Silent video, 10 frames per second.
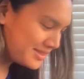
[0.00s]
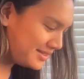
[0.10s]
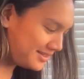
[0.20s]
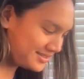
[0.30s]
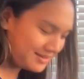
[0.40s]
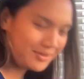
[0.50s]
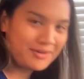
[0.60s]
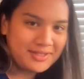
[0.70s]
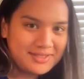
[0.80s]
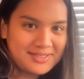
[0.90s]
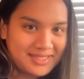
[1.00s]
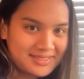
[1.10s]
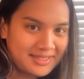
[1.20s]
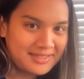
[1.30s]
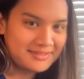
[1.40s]
because I'm already a size
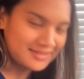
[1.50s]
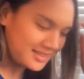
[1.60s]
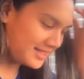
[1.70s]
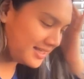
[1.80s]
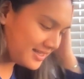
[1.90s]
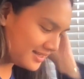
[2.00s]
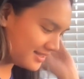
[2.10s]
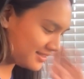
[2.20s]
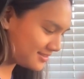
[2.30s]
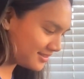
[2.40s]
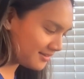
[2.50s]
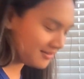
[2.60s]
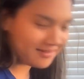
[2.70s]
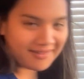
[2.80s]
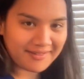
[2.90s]
9 and it's like,
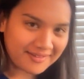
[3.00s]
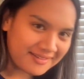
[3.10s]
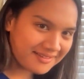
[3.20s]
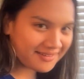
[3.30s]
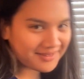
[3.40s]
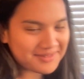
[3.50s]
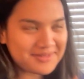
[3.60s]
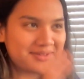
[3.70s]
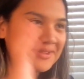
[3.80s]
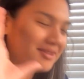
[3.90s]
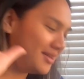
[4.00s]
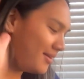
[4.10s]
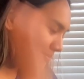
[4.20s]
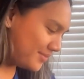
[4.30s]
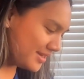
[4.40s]
oh.
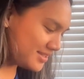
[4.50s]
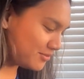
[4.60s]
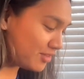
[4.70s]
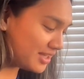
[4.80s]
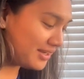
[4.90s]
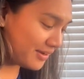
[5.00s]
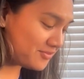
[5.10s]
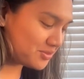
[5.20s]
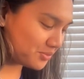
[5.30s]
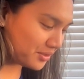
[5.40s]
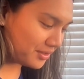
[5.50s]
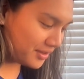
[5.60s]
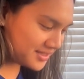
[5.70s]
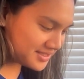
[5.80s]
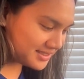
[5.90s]
But it's really comfortable,
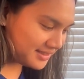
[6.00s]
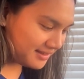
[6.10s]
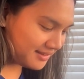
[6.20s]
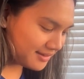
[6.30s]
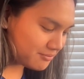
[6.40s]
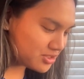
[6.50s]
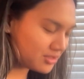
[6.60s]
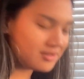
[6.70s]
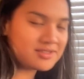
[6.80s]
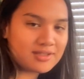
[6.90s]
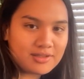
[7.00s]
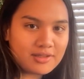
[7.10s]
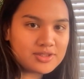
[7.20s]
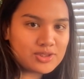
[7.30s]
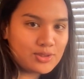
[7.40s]
honestly, and I'm sure it's gonna
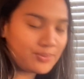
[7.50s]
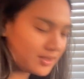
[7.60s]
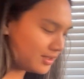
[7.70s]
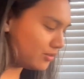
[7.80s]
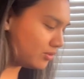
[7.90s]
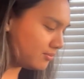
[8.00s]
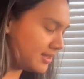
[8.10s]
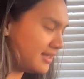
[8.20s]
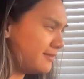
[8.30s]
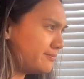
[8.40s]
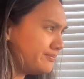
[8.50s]
look super good with my